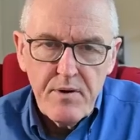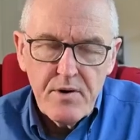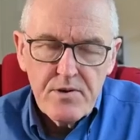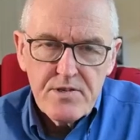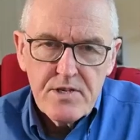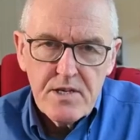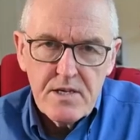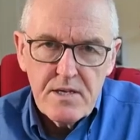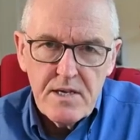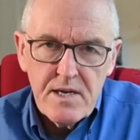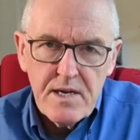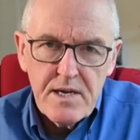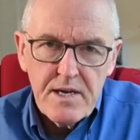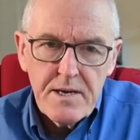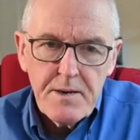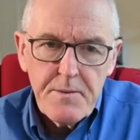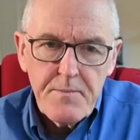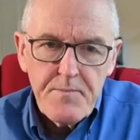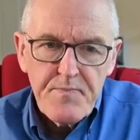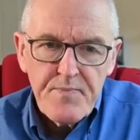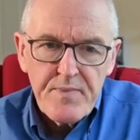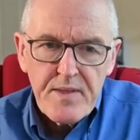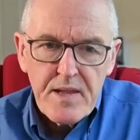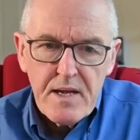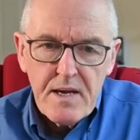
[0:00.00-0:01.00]

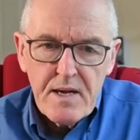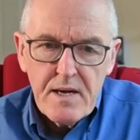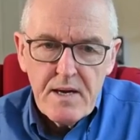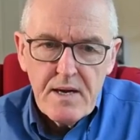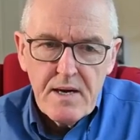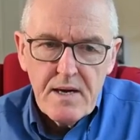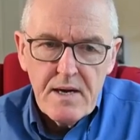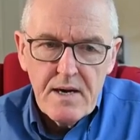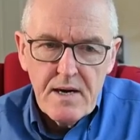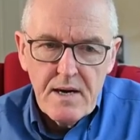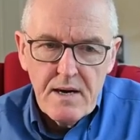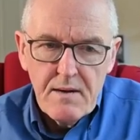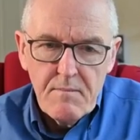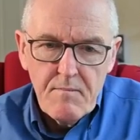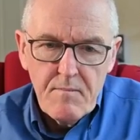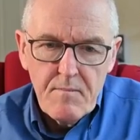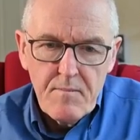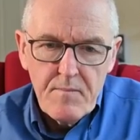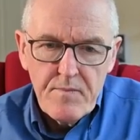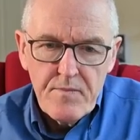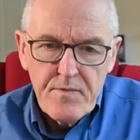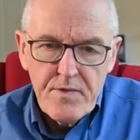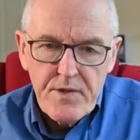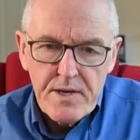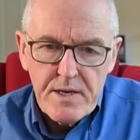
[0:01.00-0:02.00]
botany,
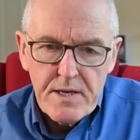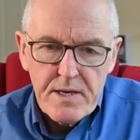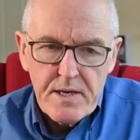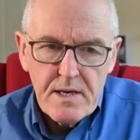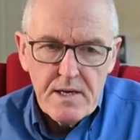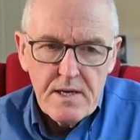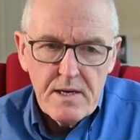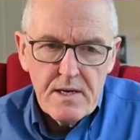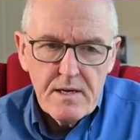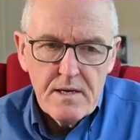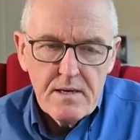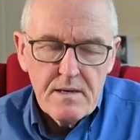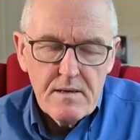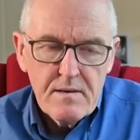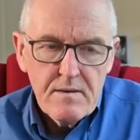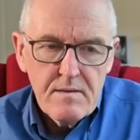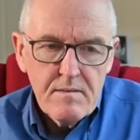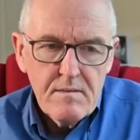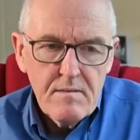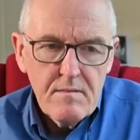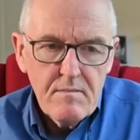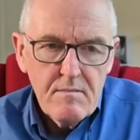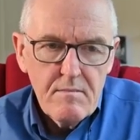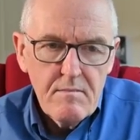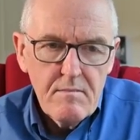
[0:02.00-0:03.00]
the
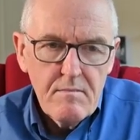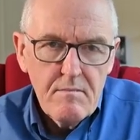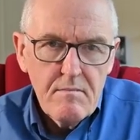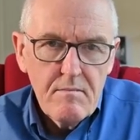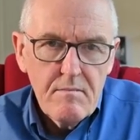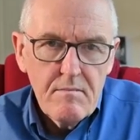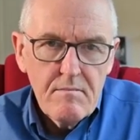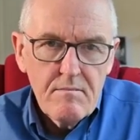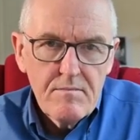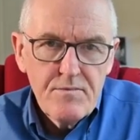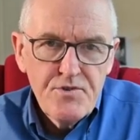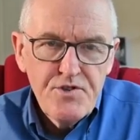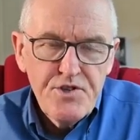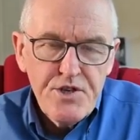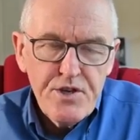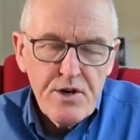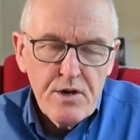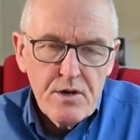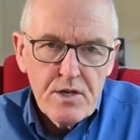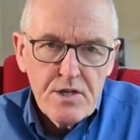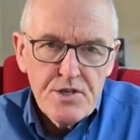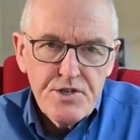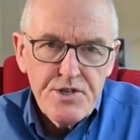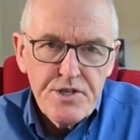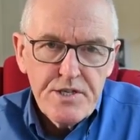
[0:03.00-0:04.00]

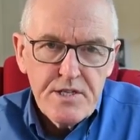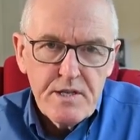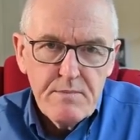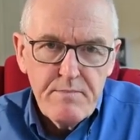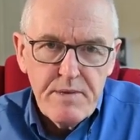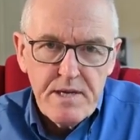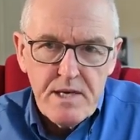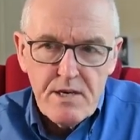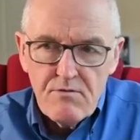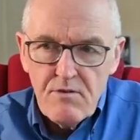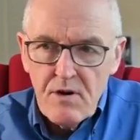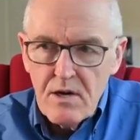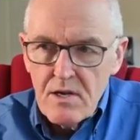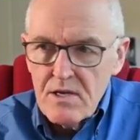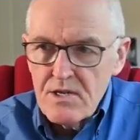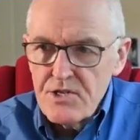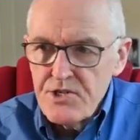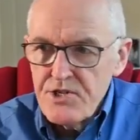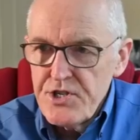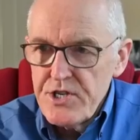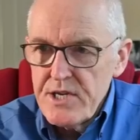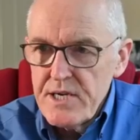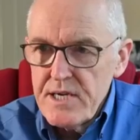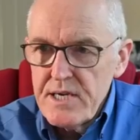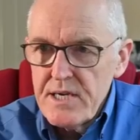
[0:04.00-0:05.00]
geology, the
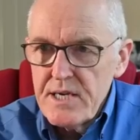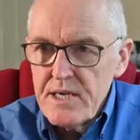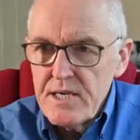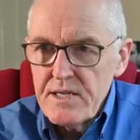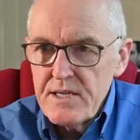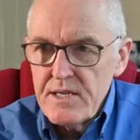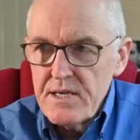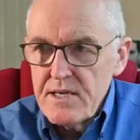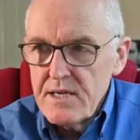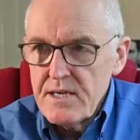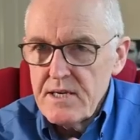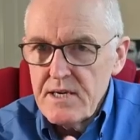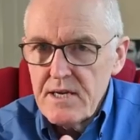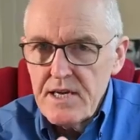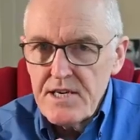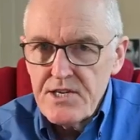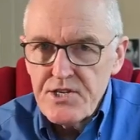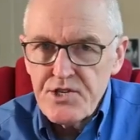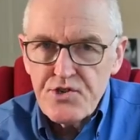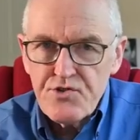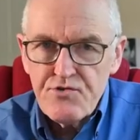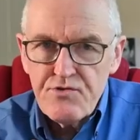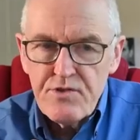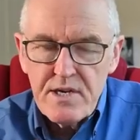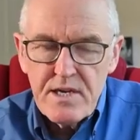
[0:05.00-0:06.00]
mineralogy, the
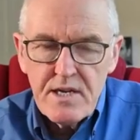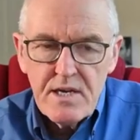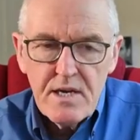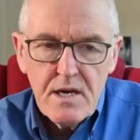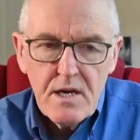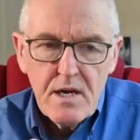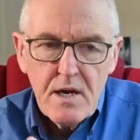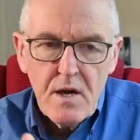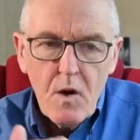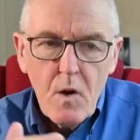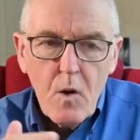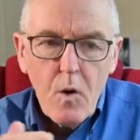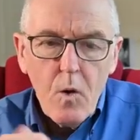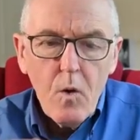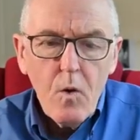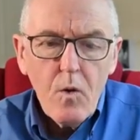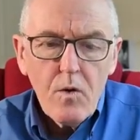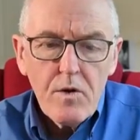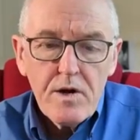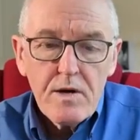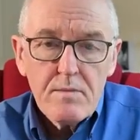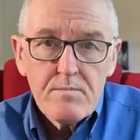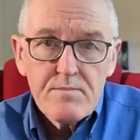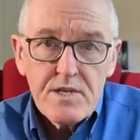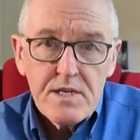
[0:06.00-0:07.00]
history,
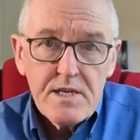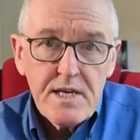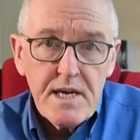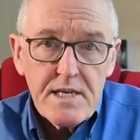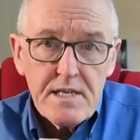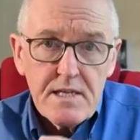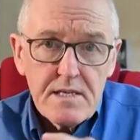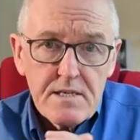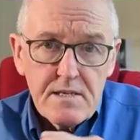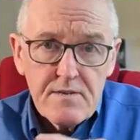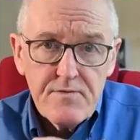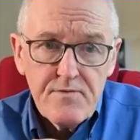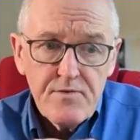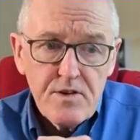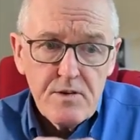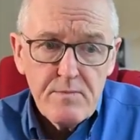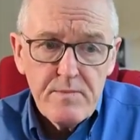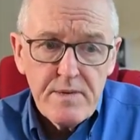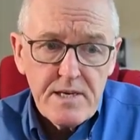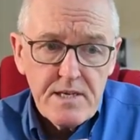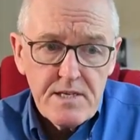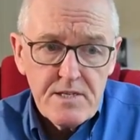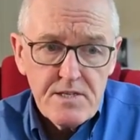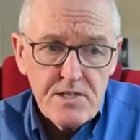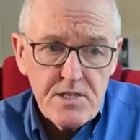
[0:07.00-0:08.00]
all come together to
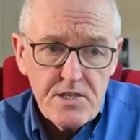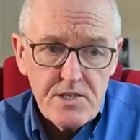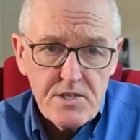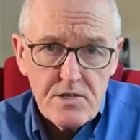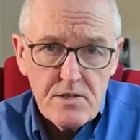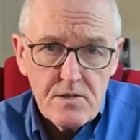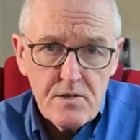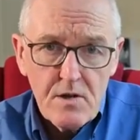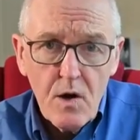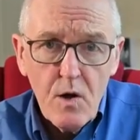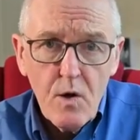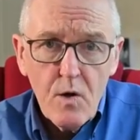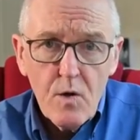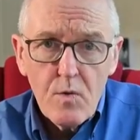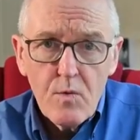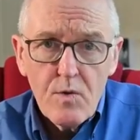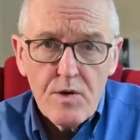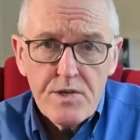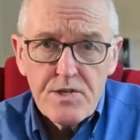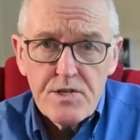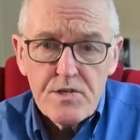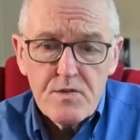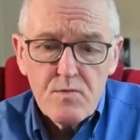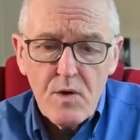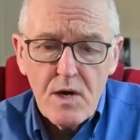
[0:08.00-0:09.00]
form a consistent whole,
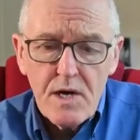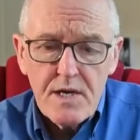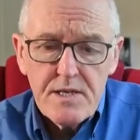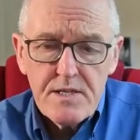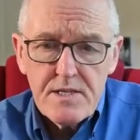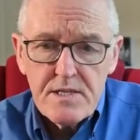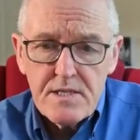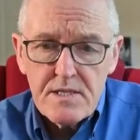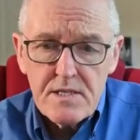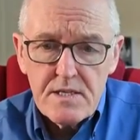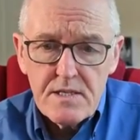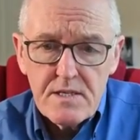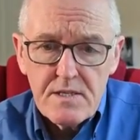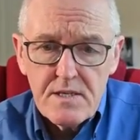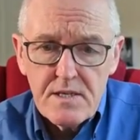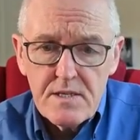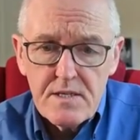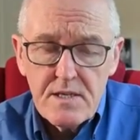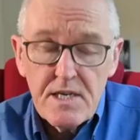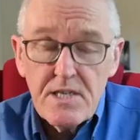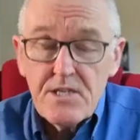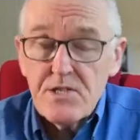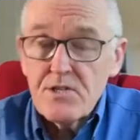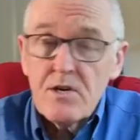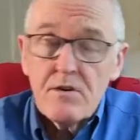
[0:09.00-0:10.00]
which is why this the
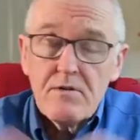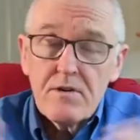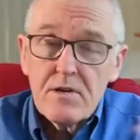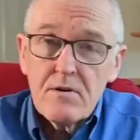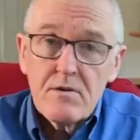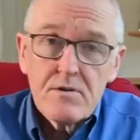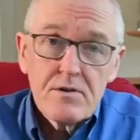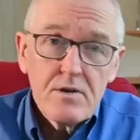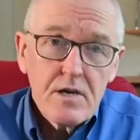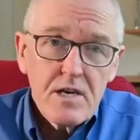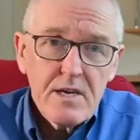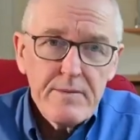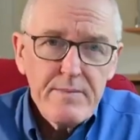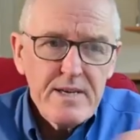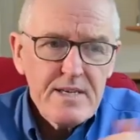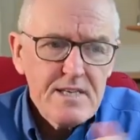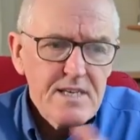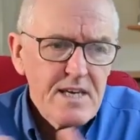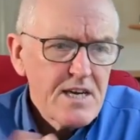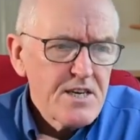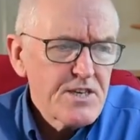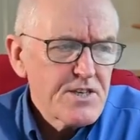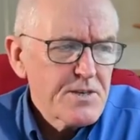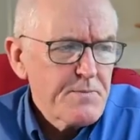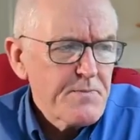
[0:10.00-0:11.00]
historical
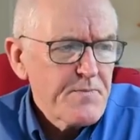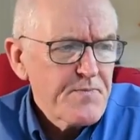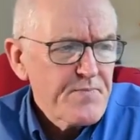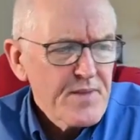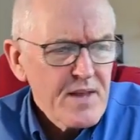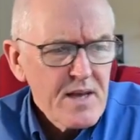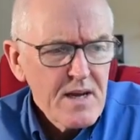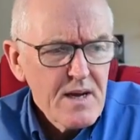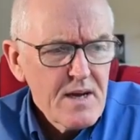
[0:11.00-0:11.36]
documentation